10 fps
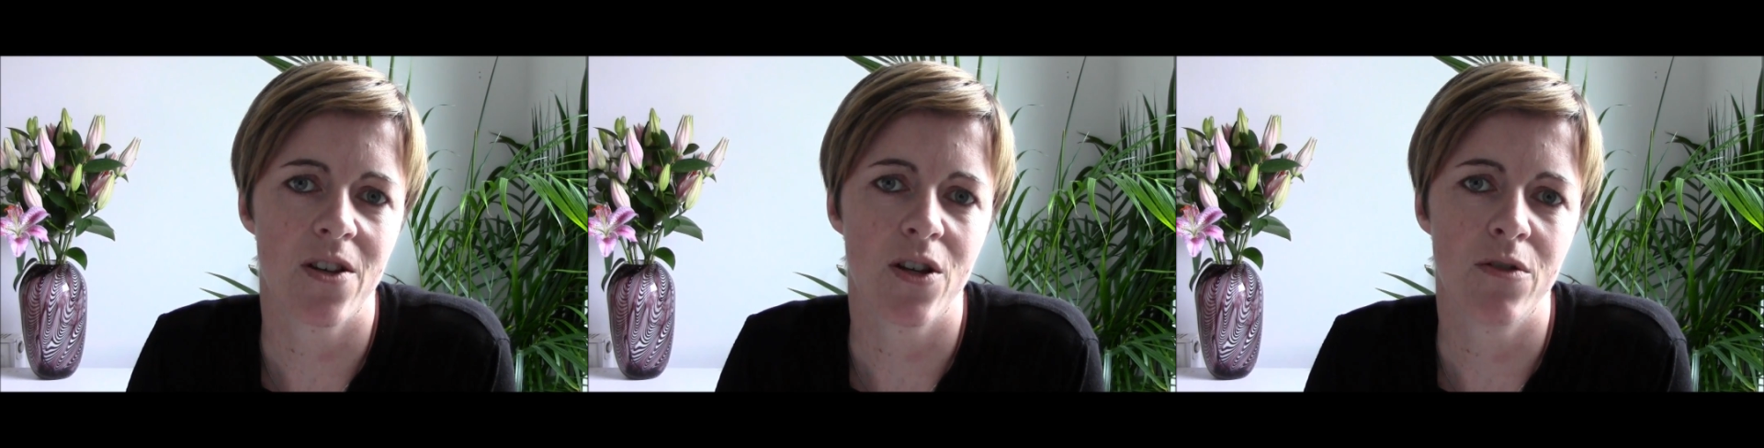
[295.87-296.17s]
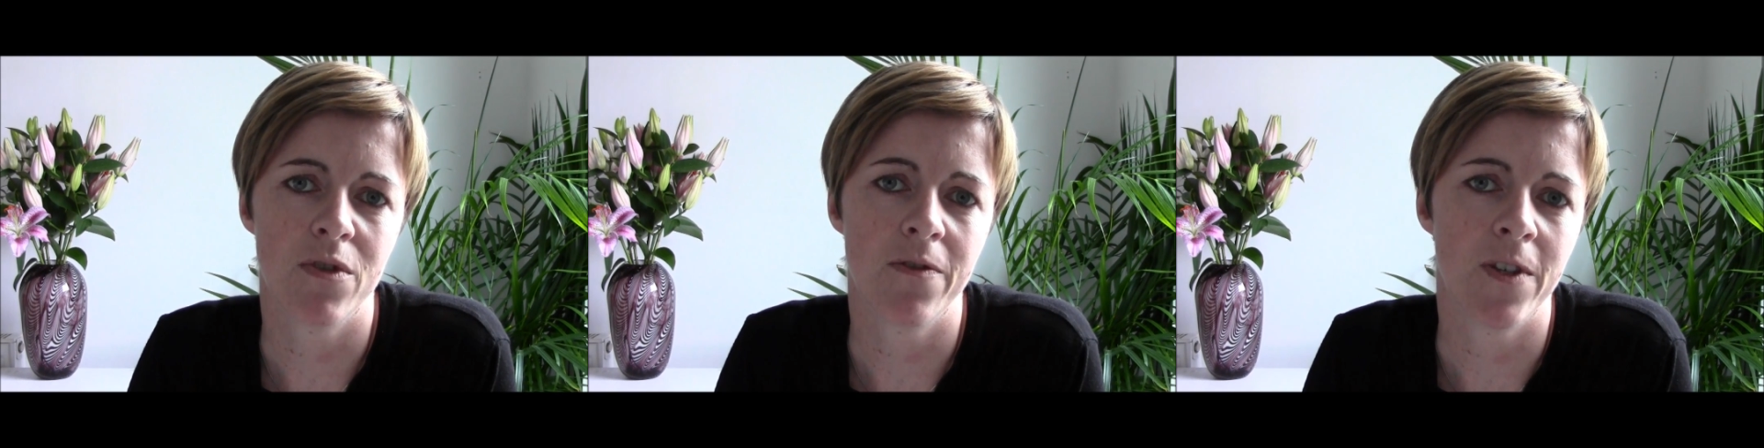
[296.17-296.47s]
who
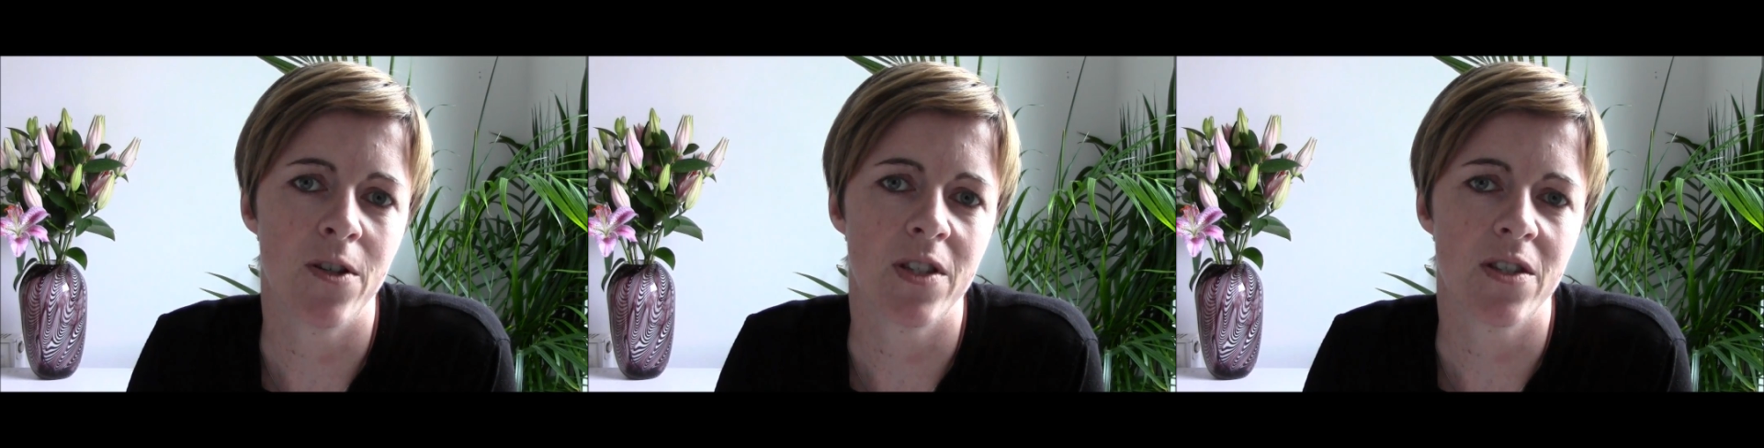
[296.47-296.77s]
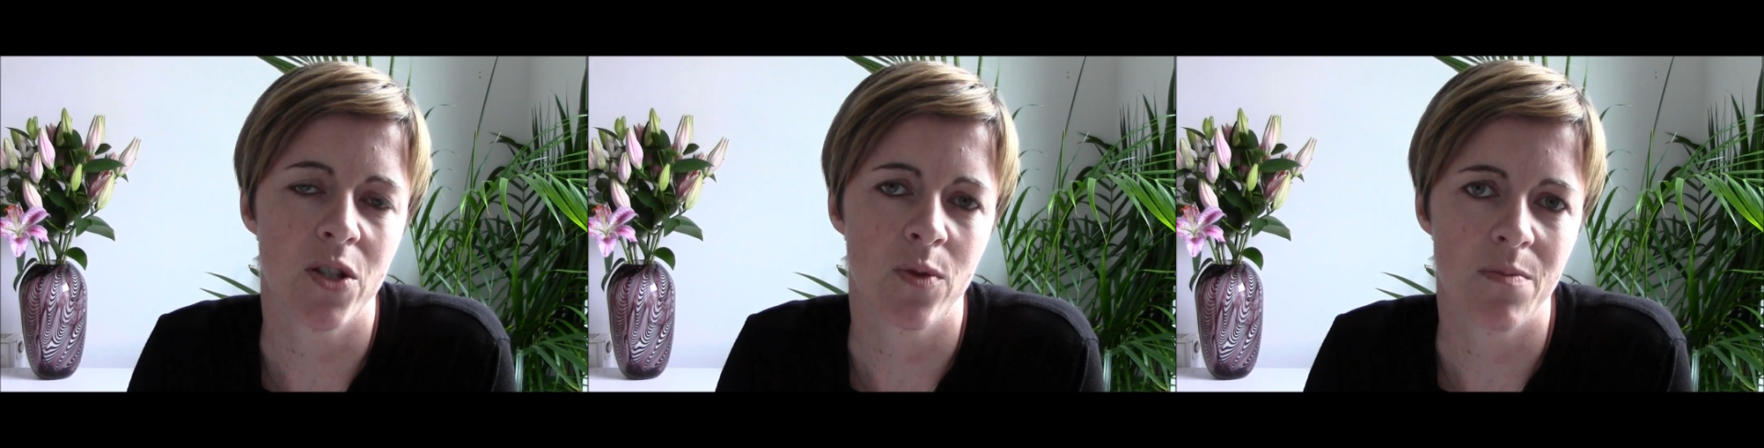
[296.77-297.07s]

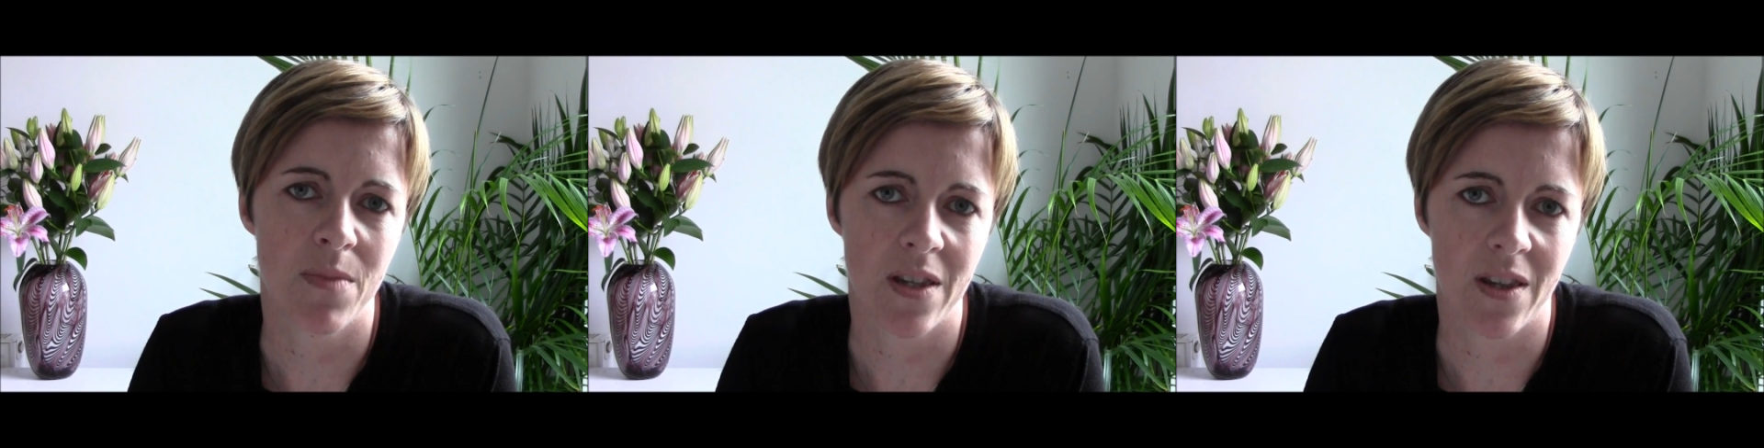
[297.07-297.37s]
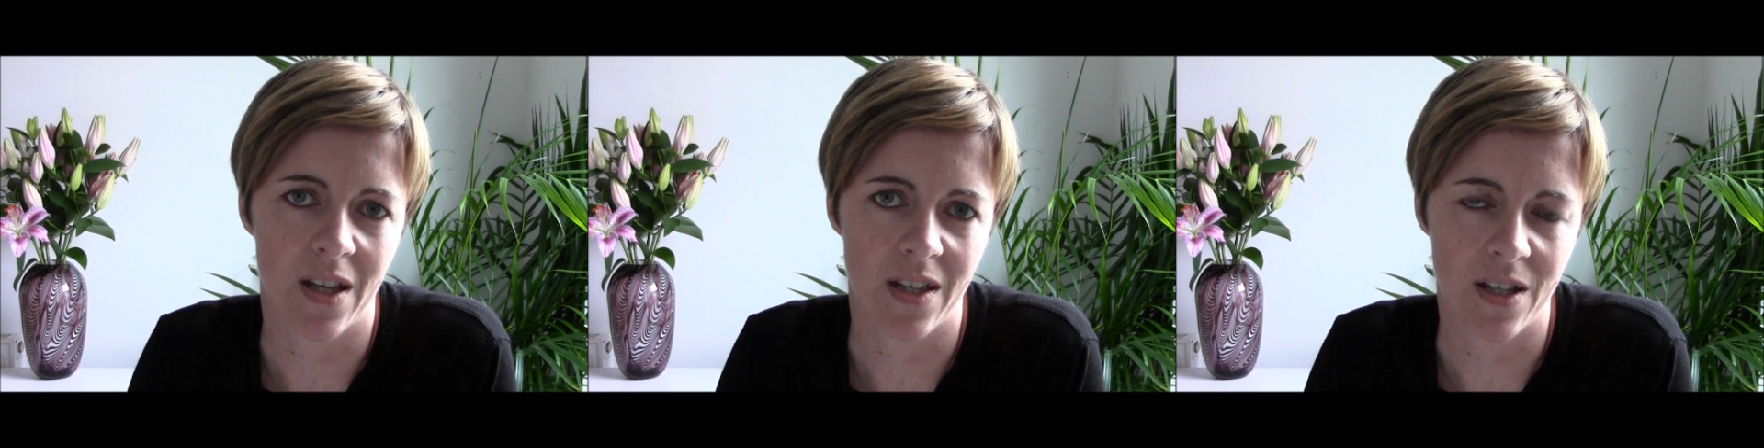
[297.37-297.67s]
refuses to admit
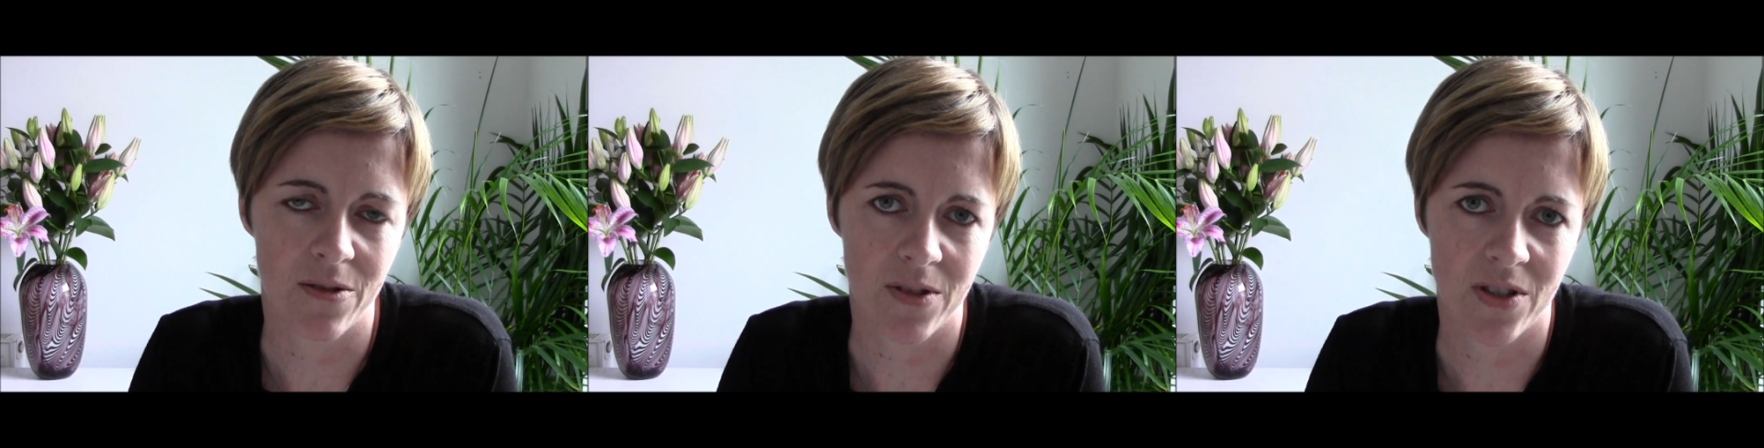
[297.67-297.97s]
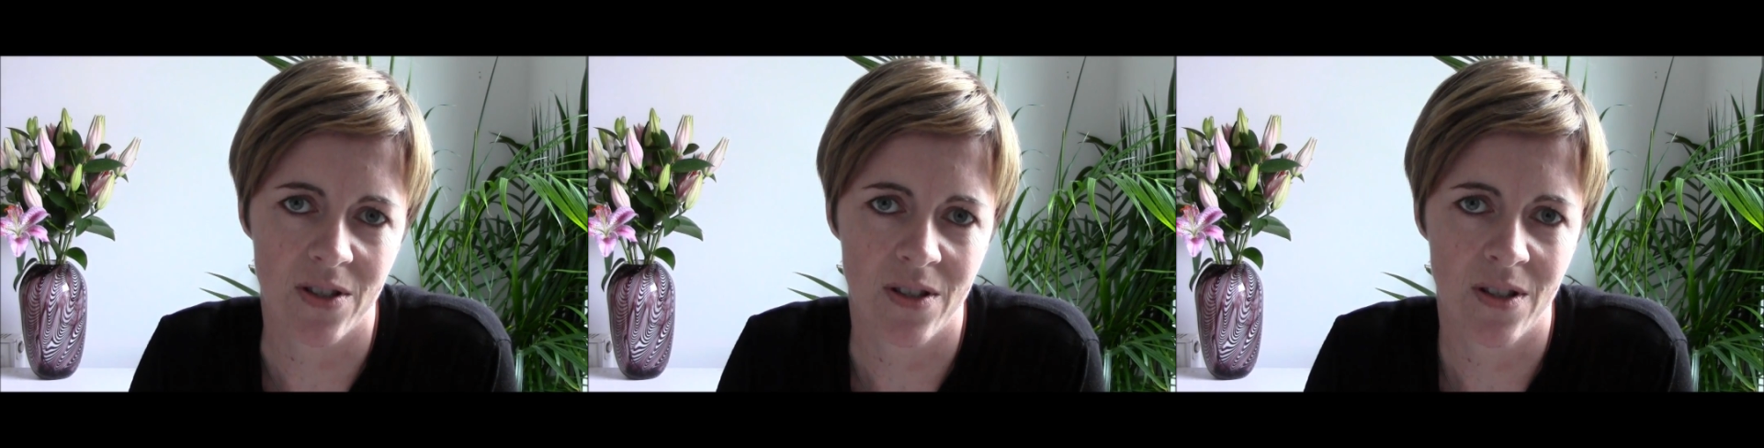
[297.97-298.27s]
their guilt.